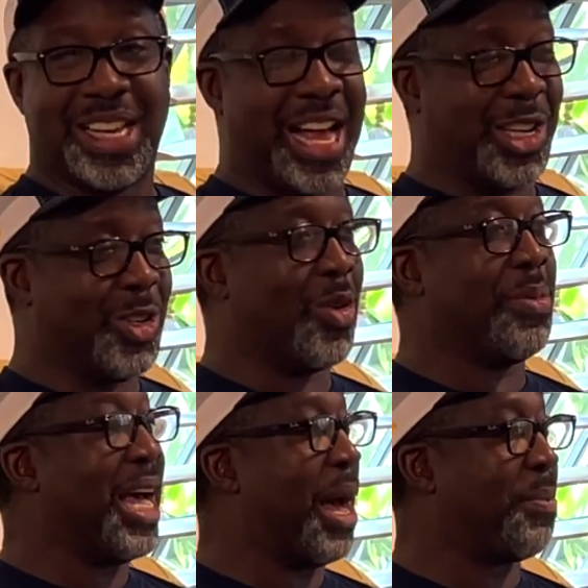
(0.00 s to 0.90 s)
And you're gonna
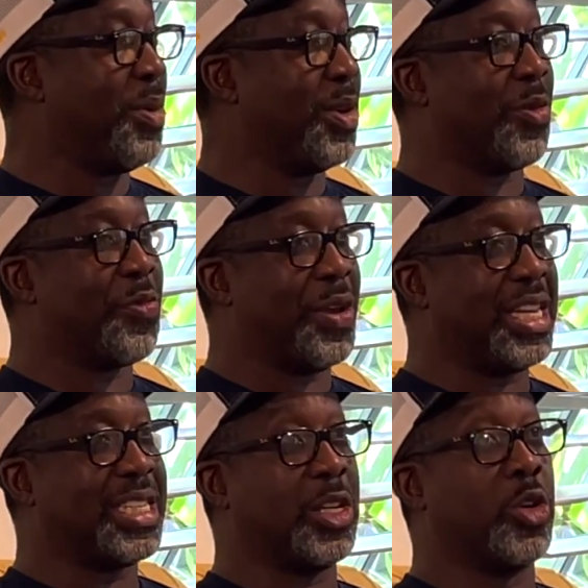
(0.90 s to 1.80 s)
be happy with your
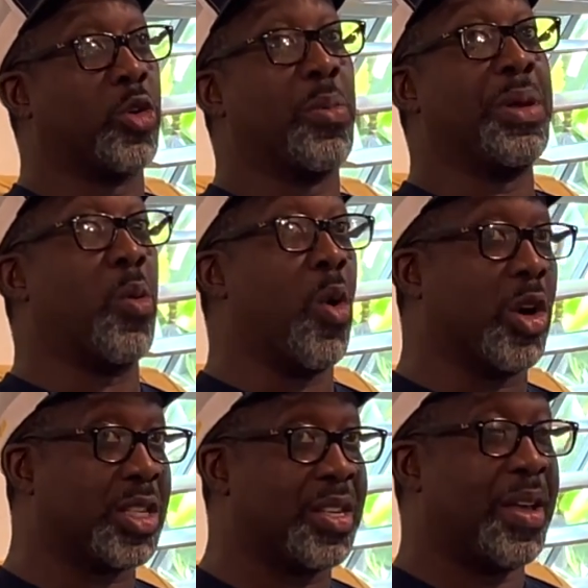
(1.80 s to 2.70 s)
face that you could be
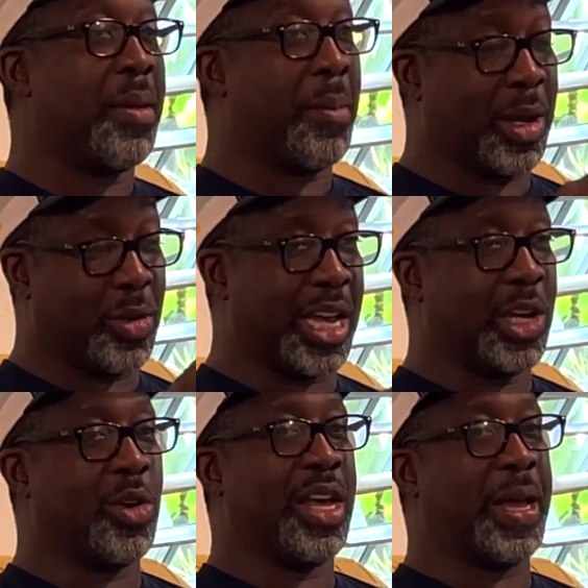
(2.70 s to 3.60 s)
worse, but I'm gonna get
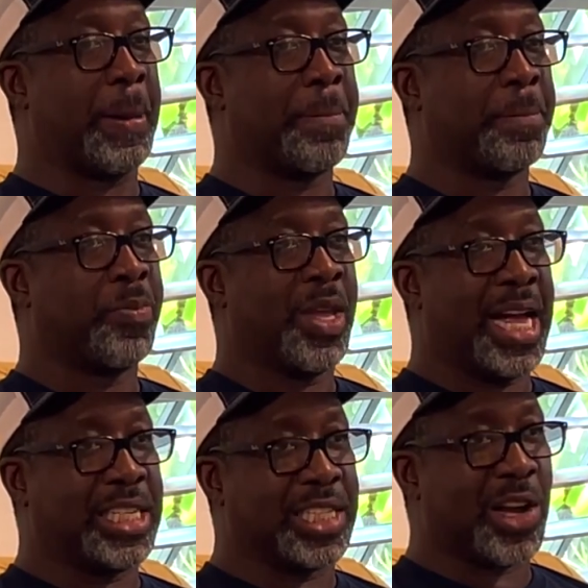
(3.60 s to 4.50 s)
you here.
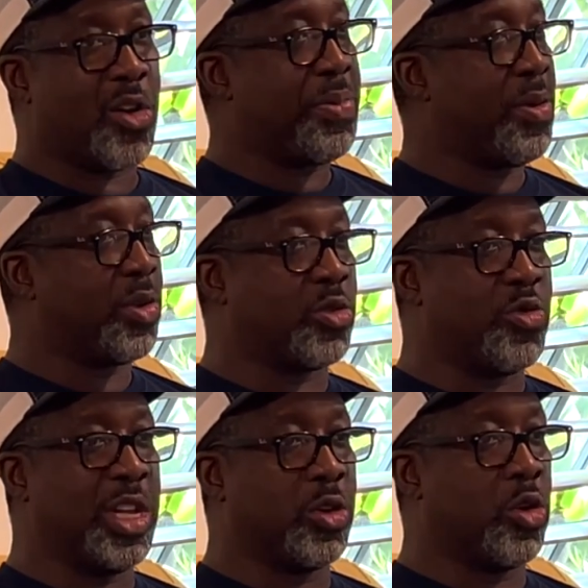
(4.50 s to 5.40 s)
And the therapy was
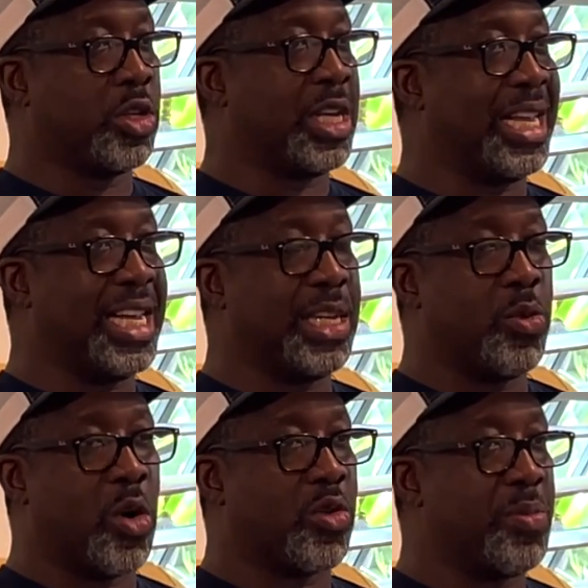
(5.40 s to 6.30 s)
real good. The lady
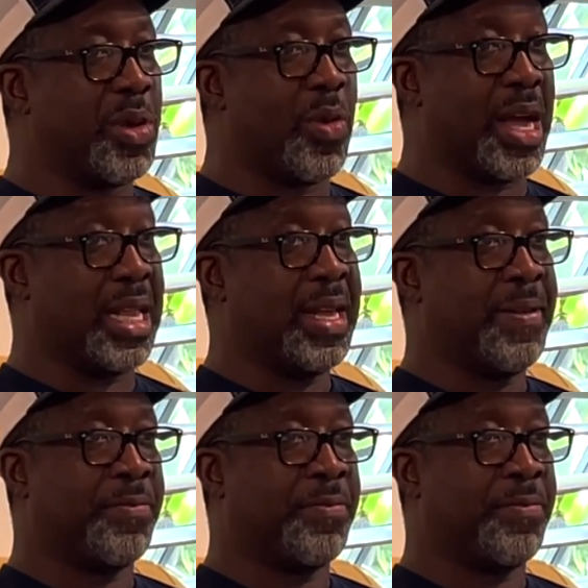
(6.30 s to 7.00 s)
worked with me well.